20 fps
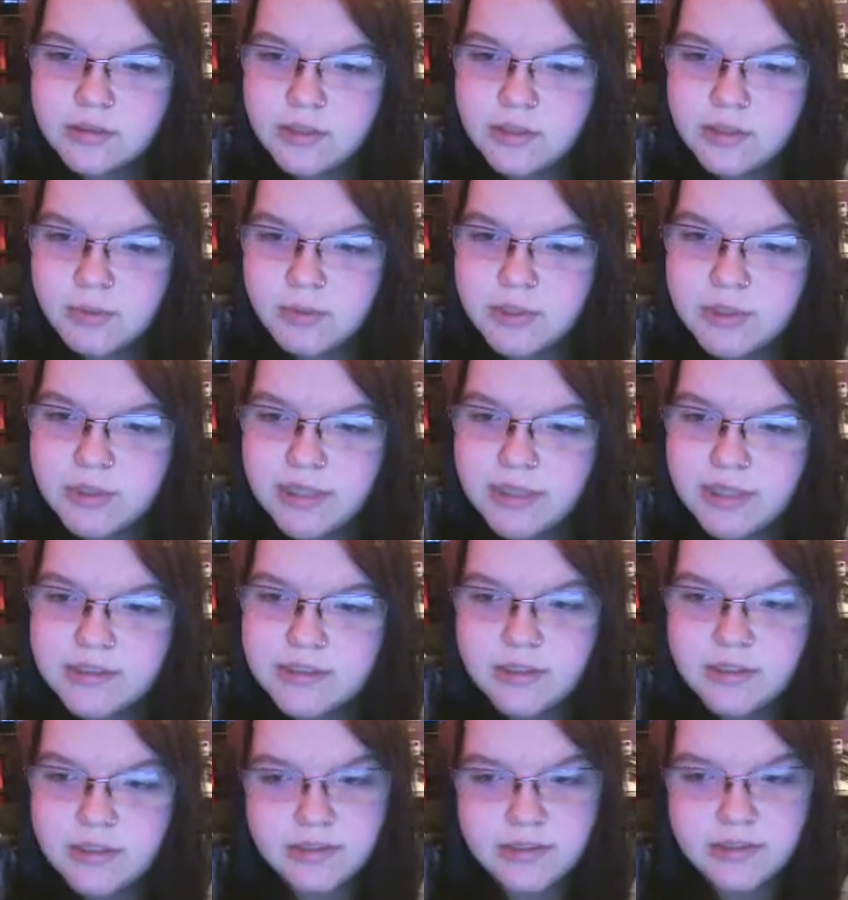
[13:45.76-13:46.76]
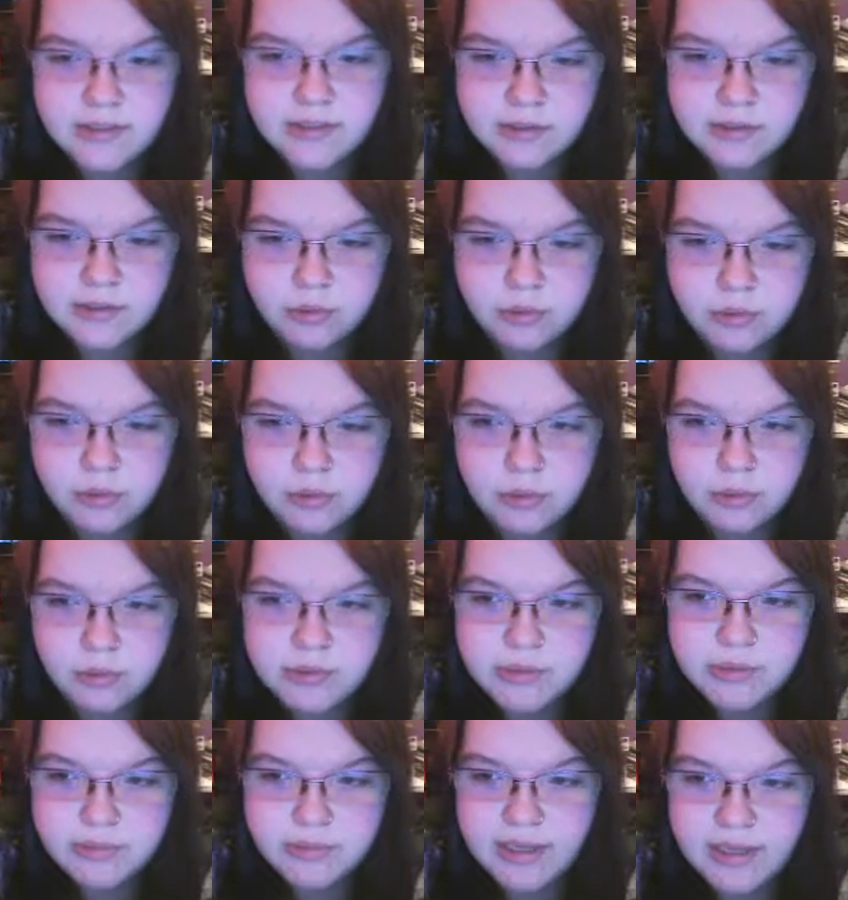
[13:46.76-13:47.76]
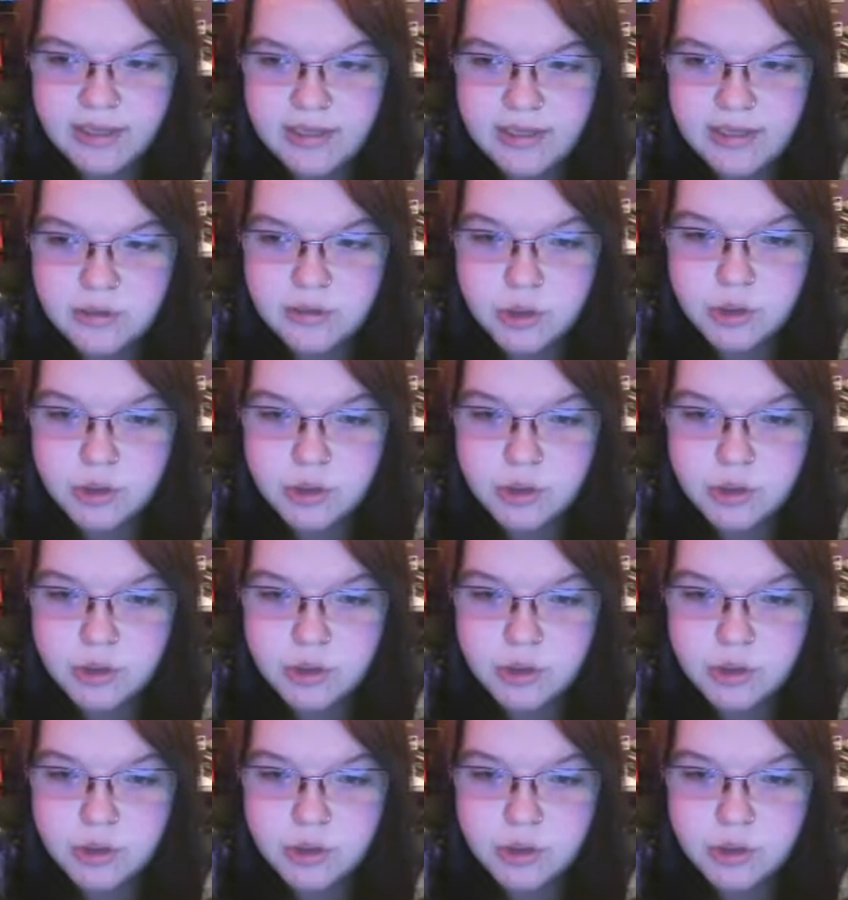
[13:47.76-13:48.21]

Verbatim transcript: deputized into the Sinestro Corps by a